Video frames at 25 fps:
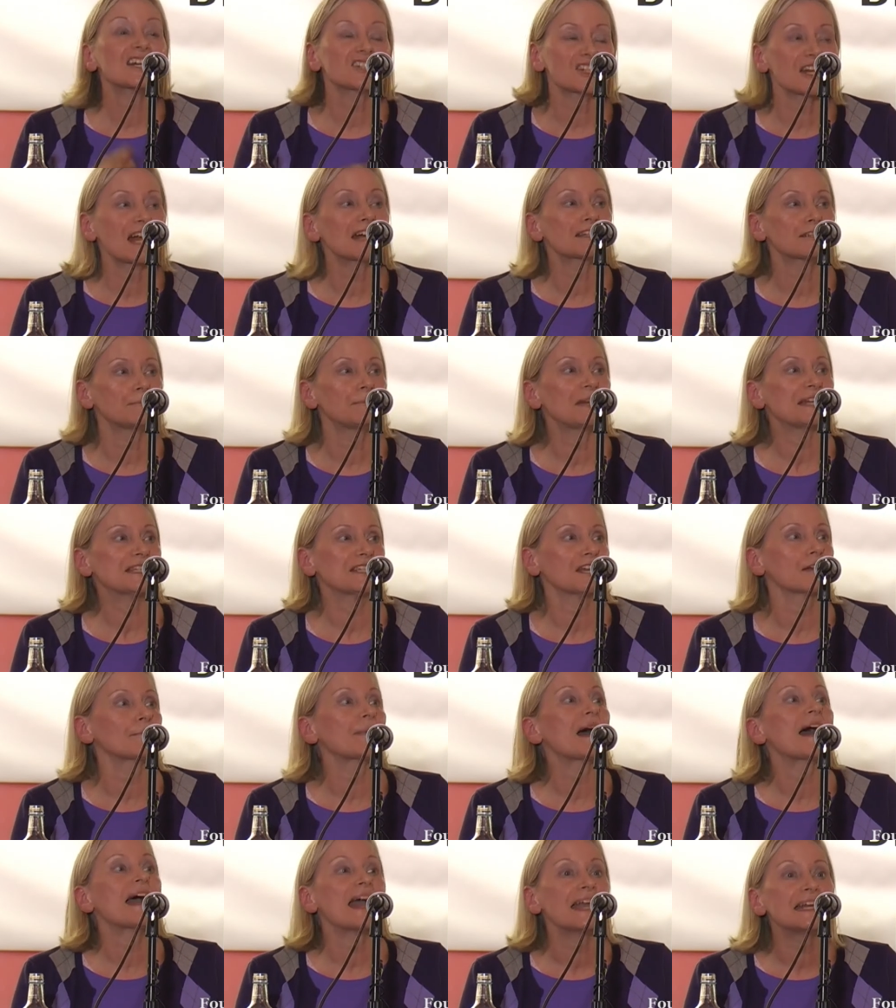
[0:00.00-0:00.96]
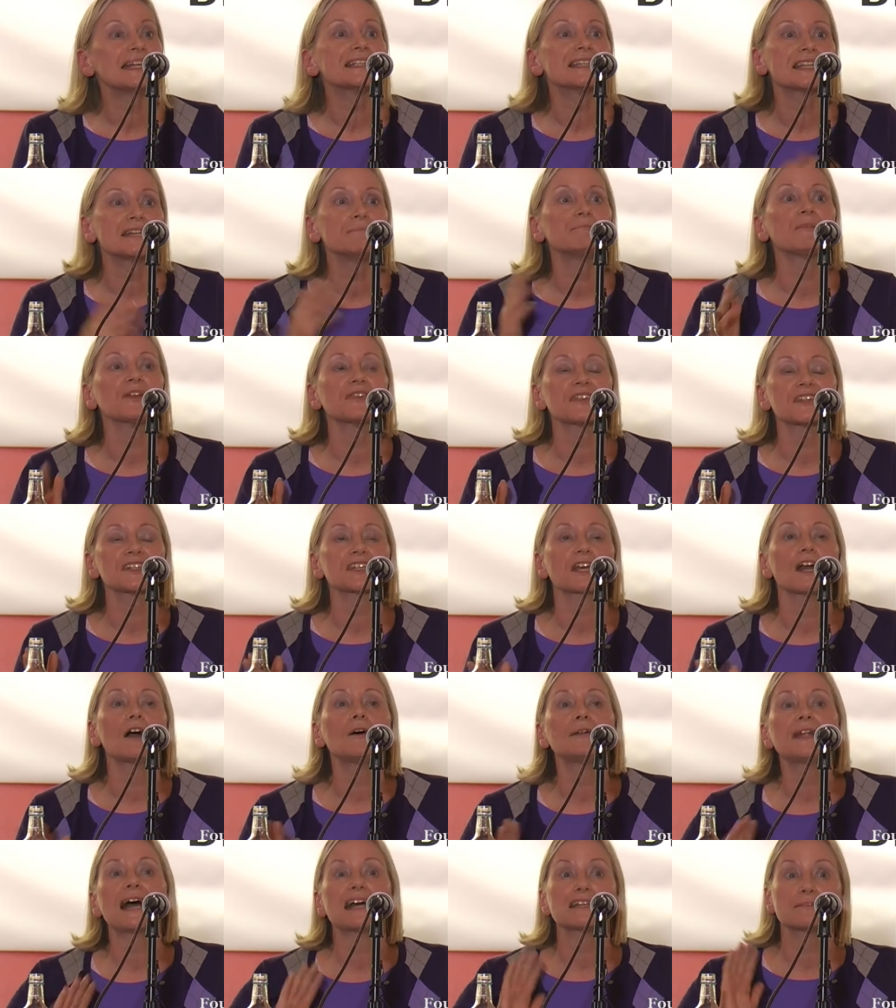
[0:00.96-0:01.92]
A meeting about 18 months
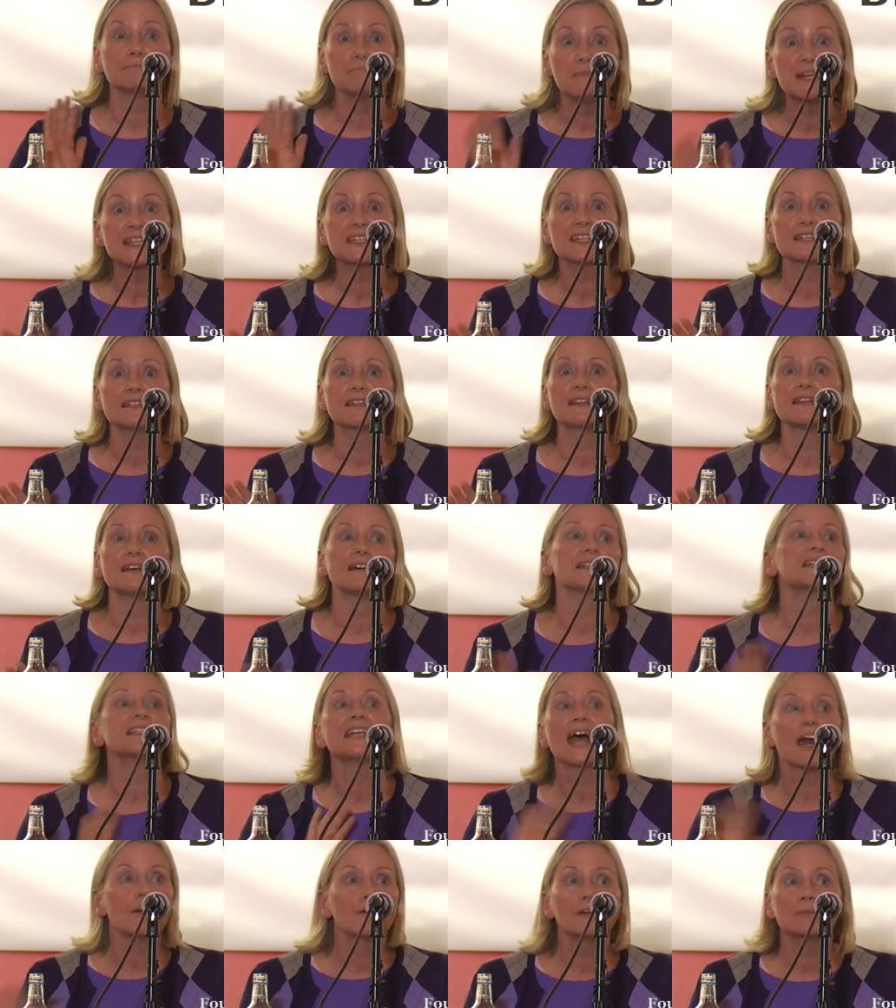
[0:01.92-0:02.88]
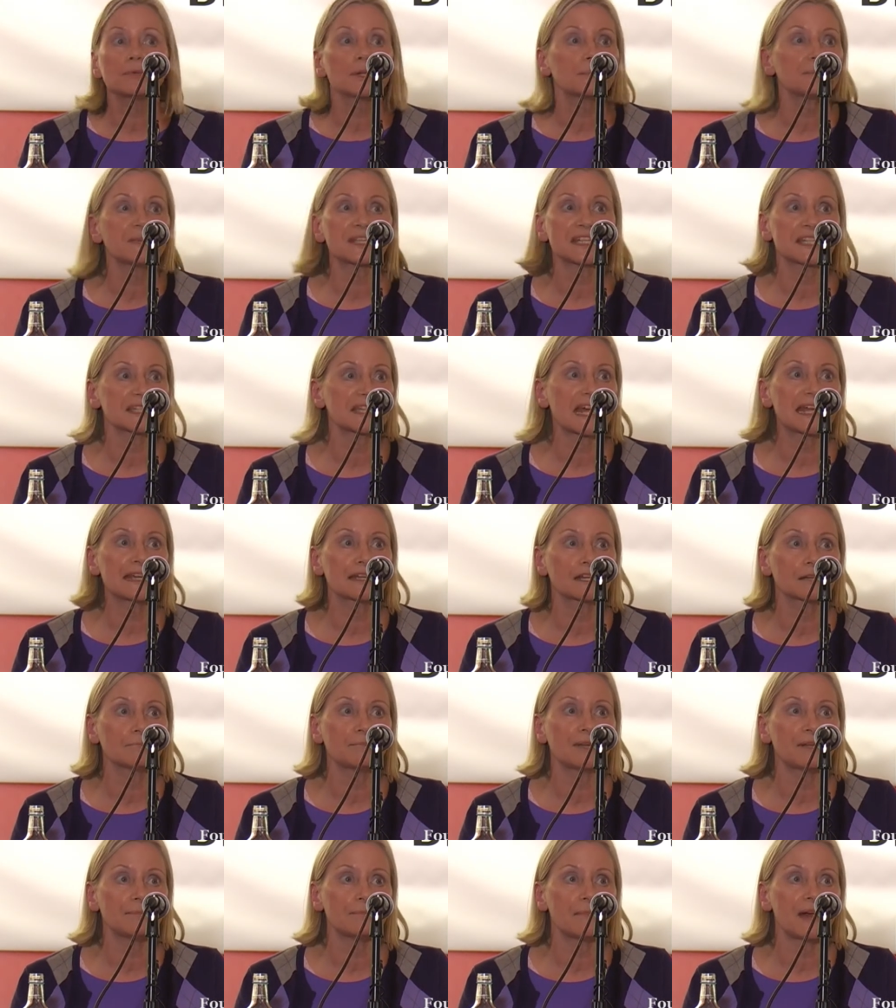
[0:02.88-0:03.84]
ago and admitted that a terrible mistake
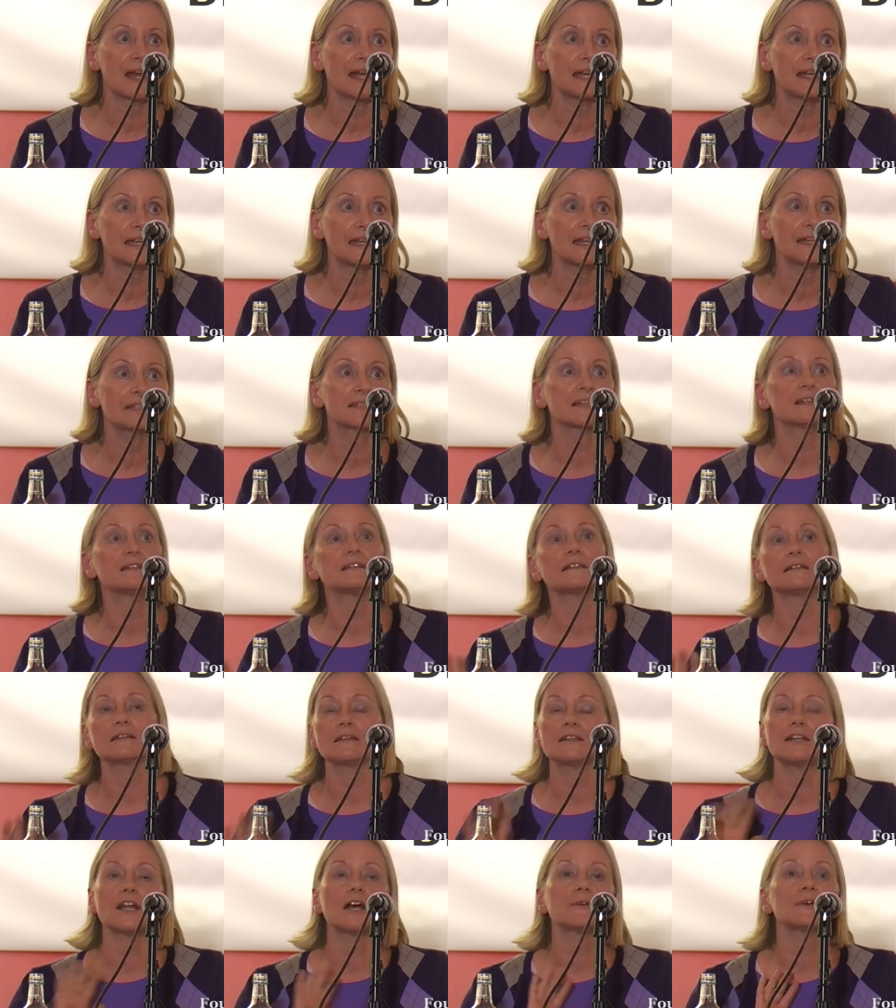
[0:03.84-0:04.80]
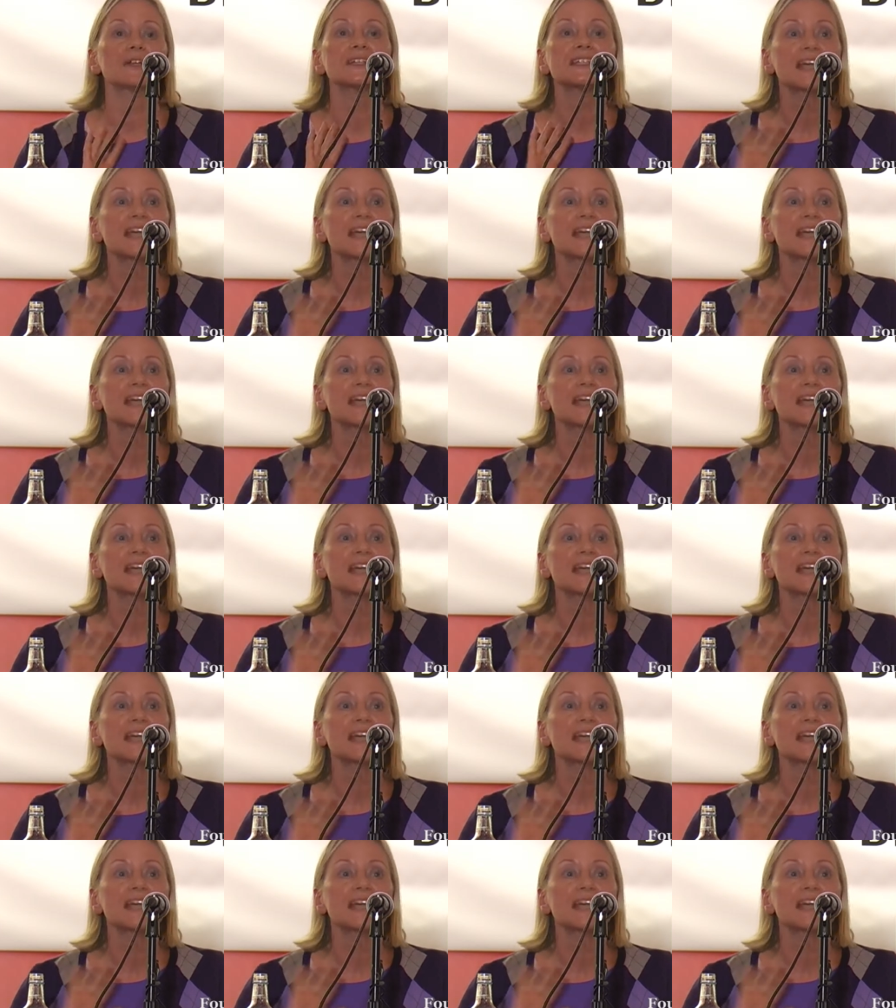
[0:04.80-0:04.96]
had been made and, you know,